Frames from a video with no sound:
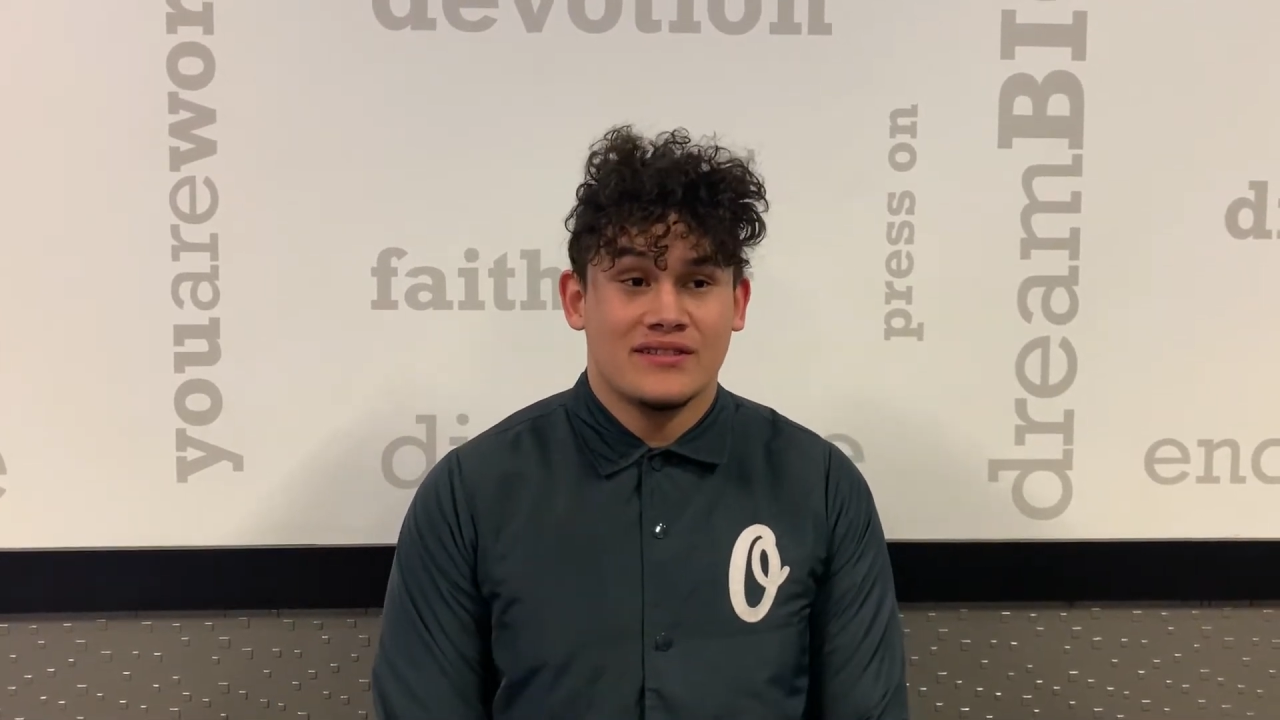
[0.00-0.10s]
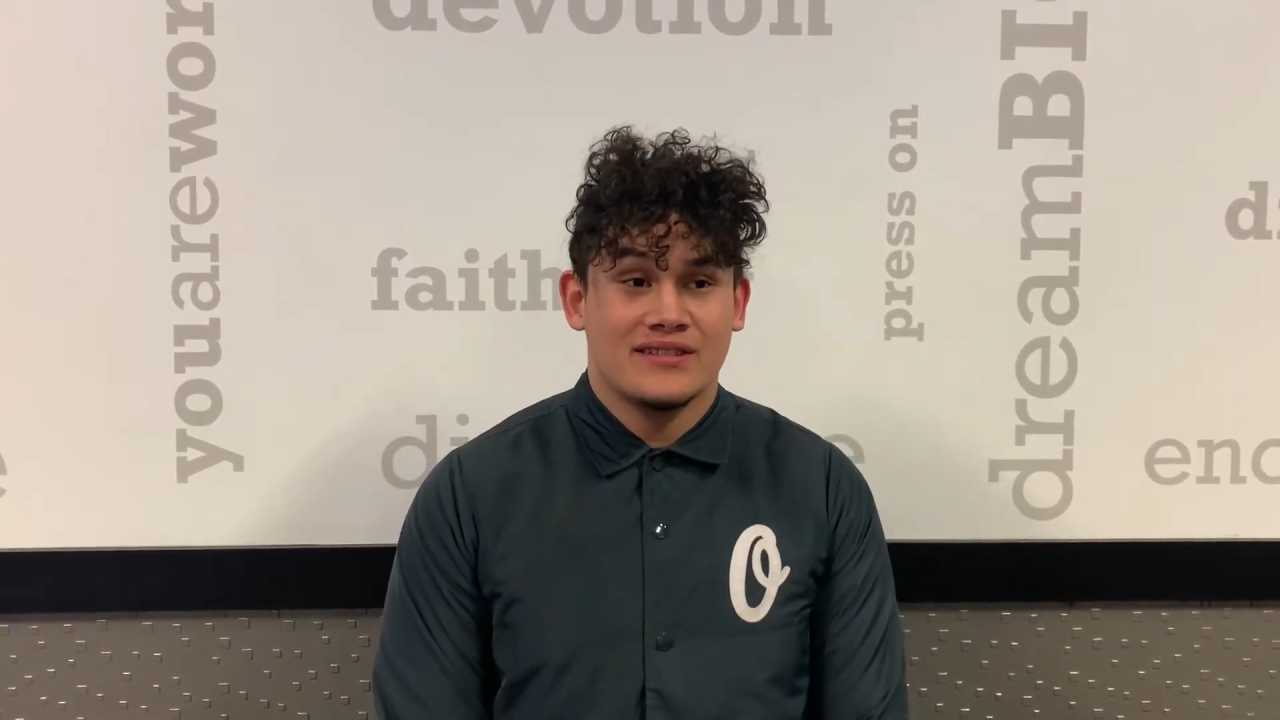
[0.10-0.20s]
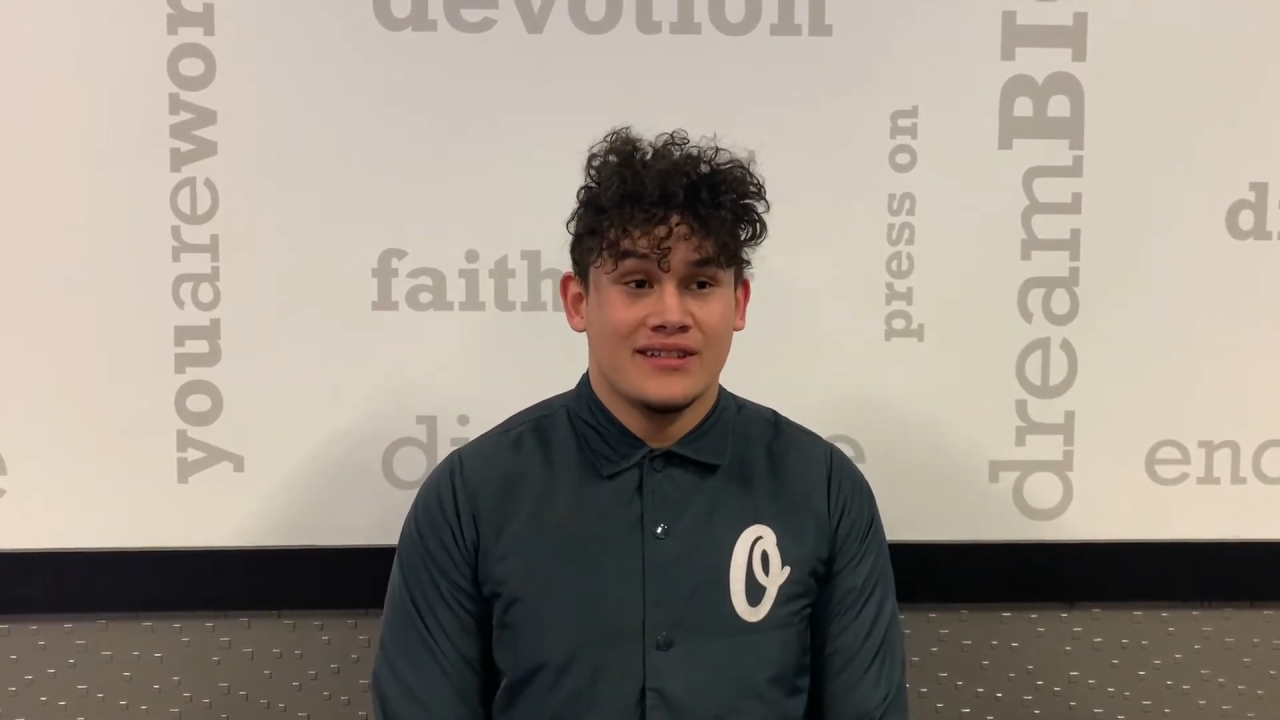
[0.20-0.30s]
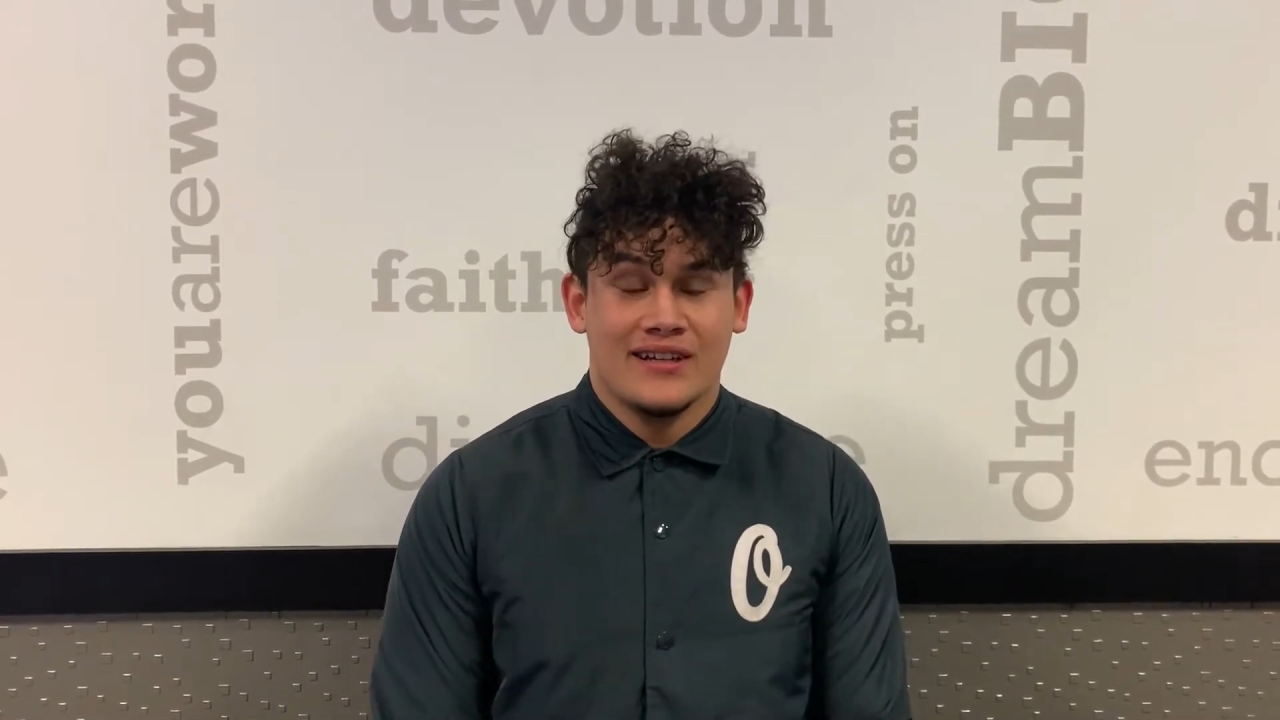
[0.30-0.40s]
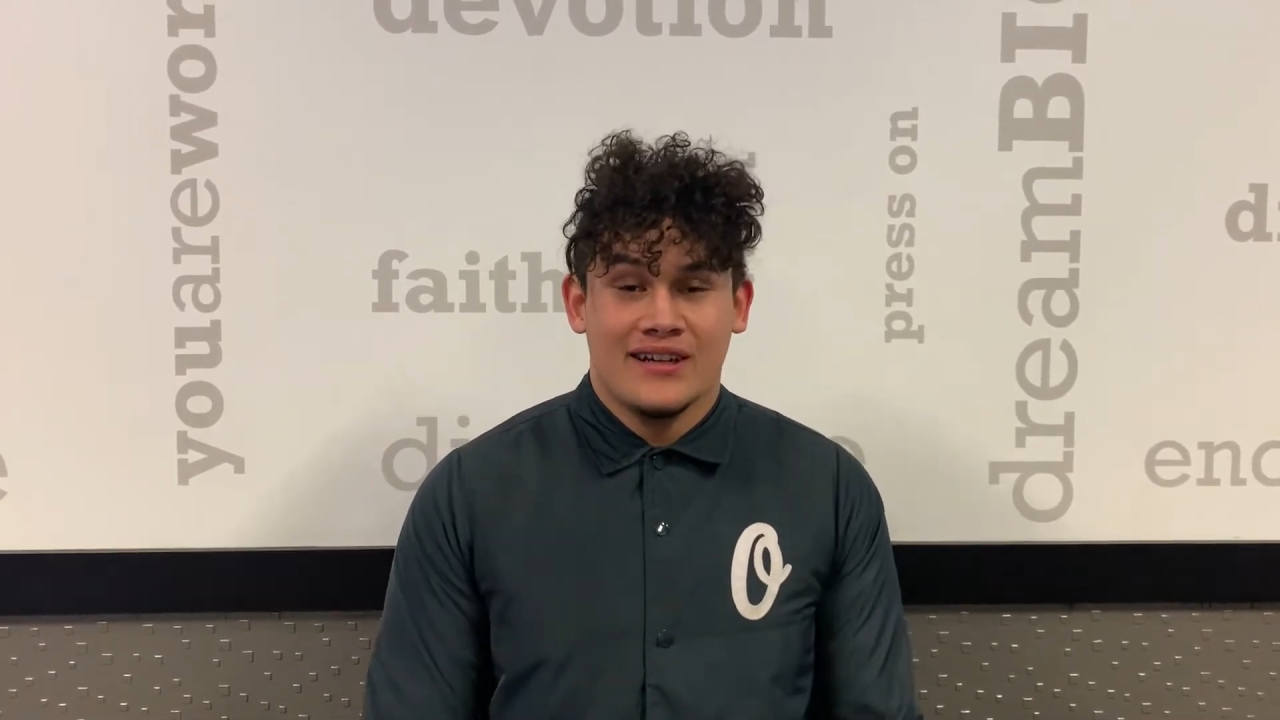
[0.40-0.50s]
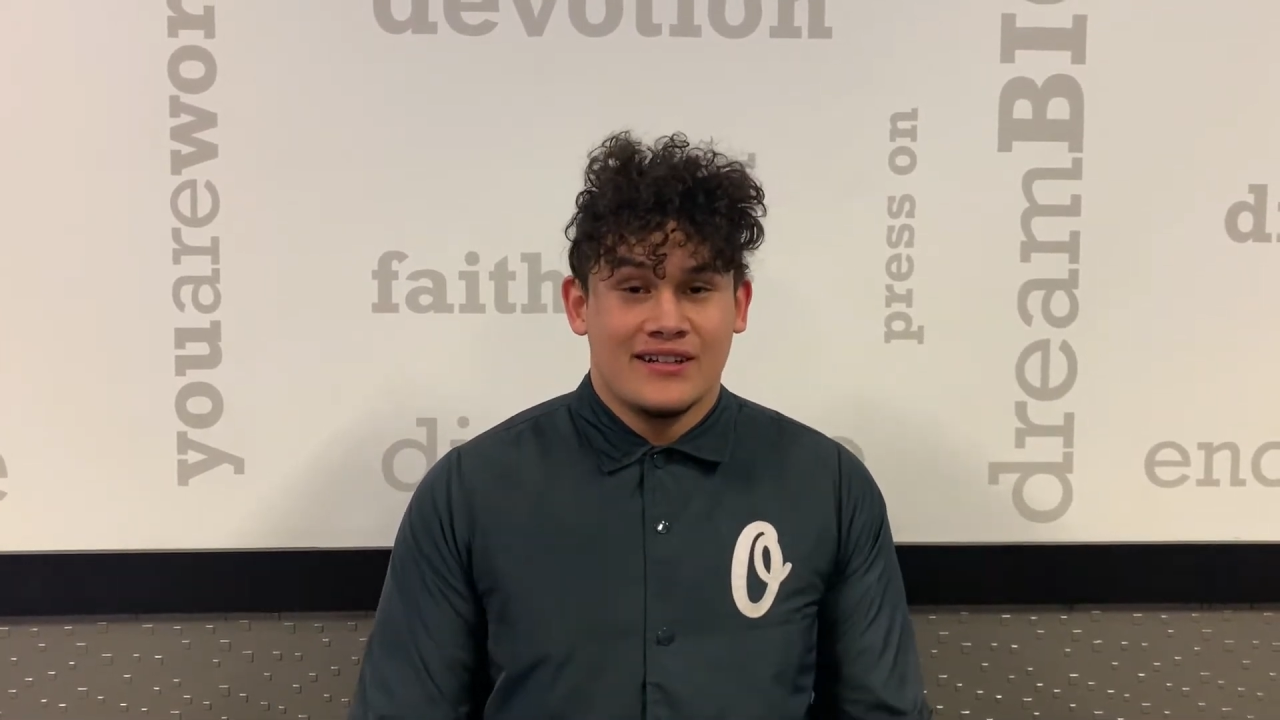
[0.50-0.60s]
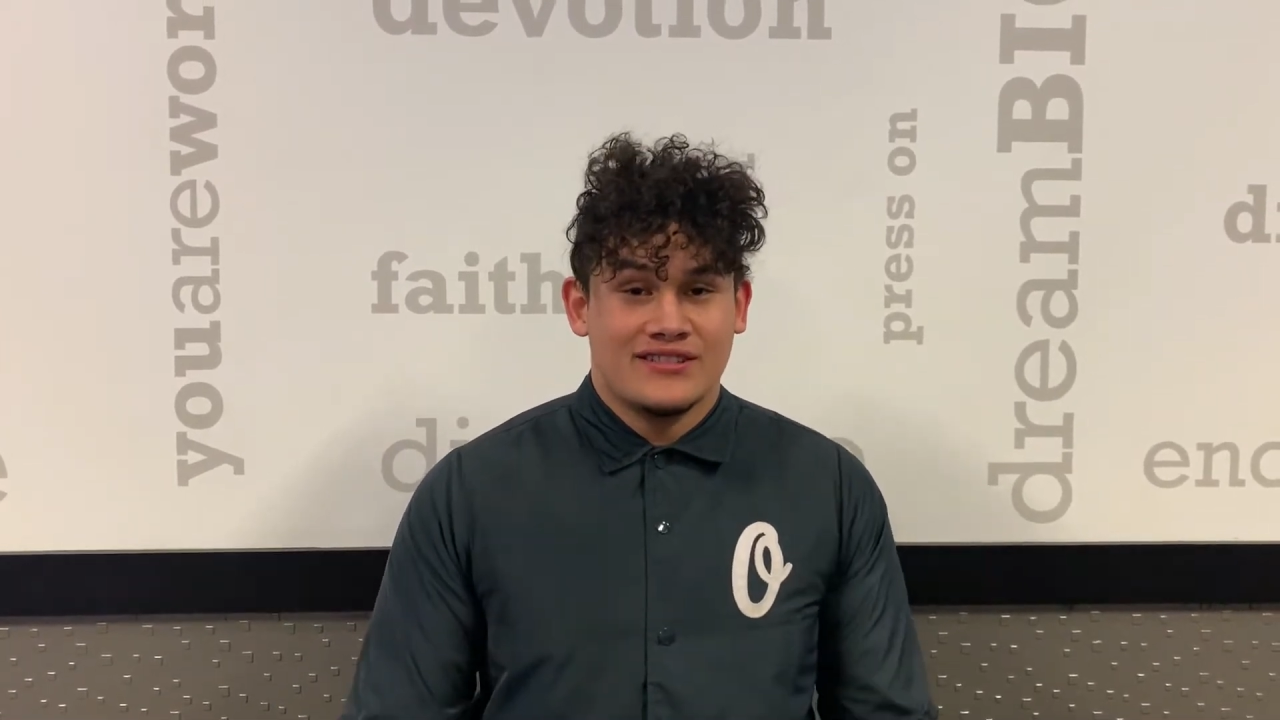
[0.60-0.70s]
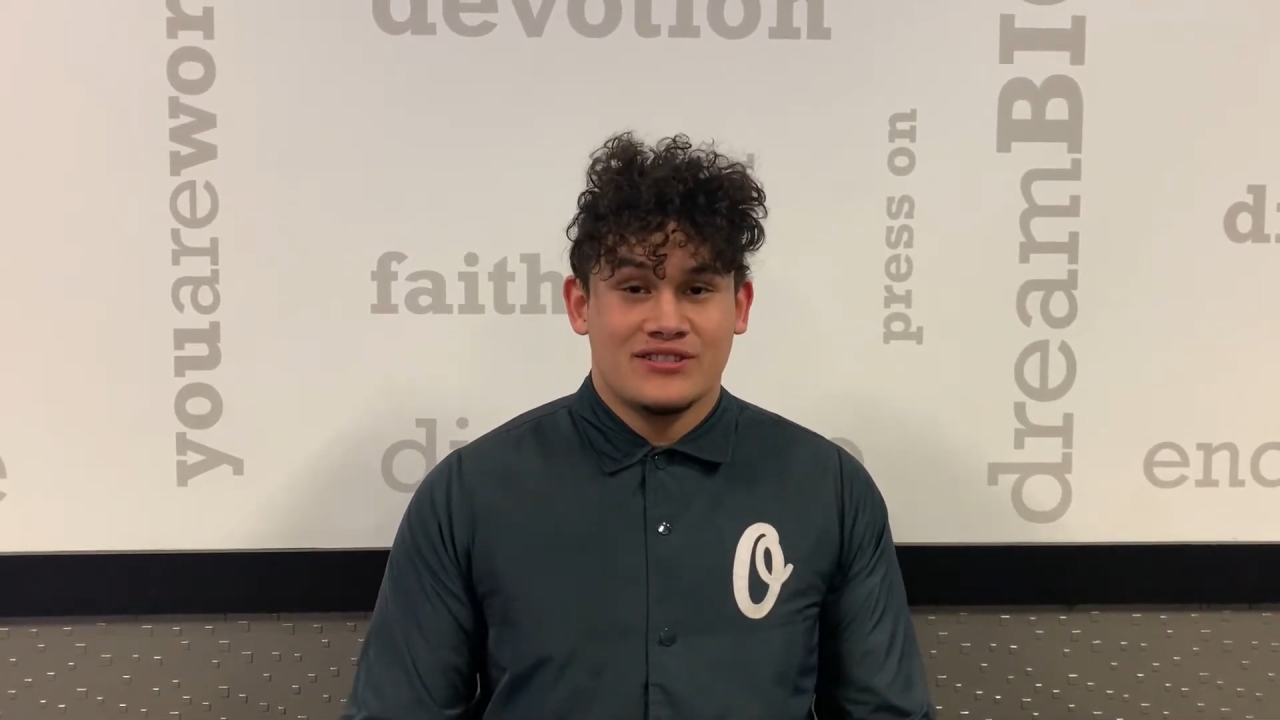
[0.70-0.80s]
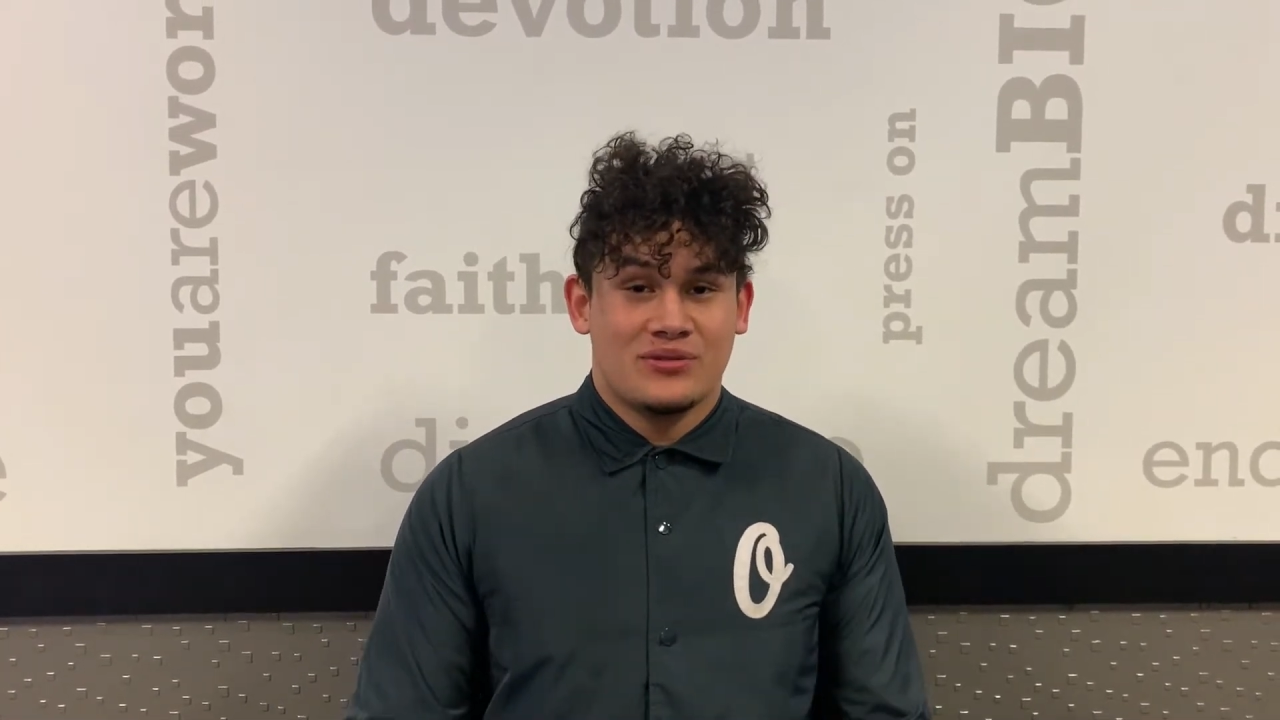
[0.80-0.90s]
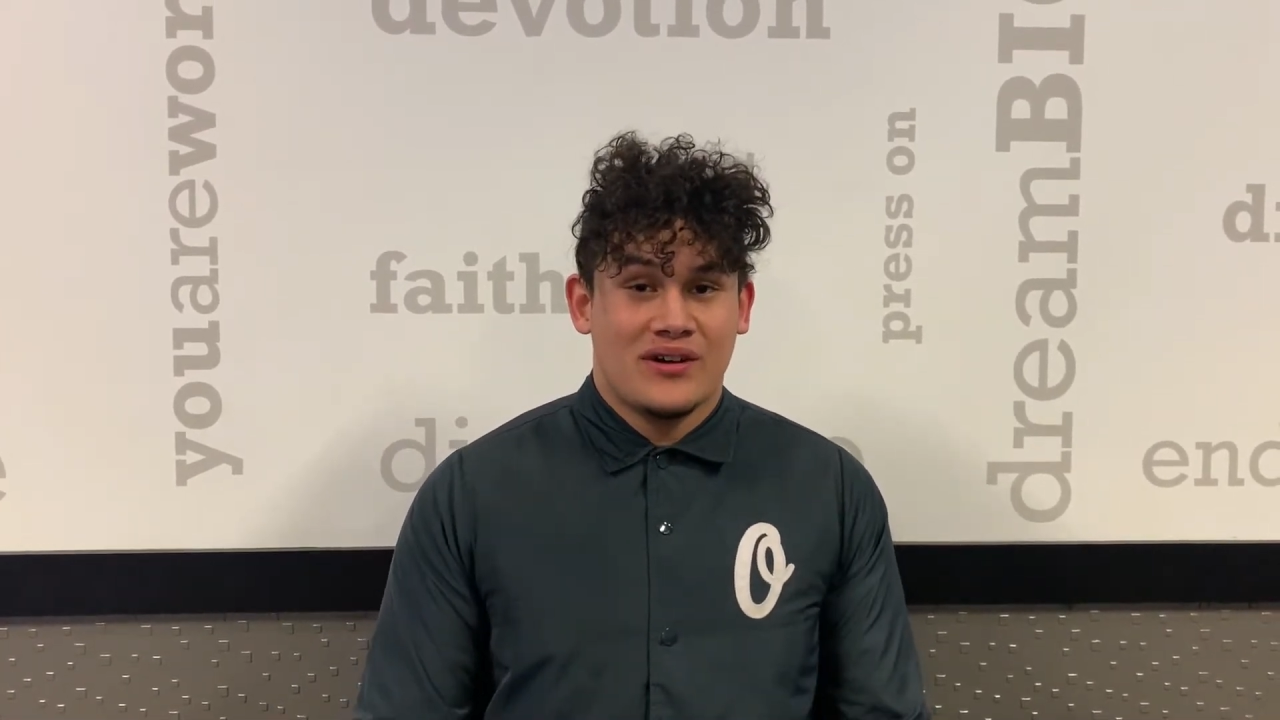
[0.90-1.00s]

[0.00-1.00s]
And just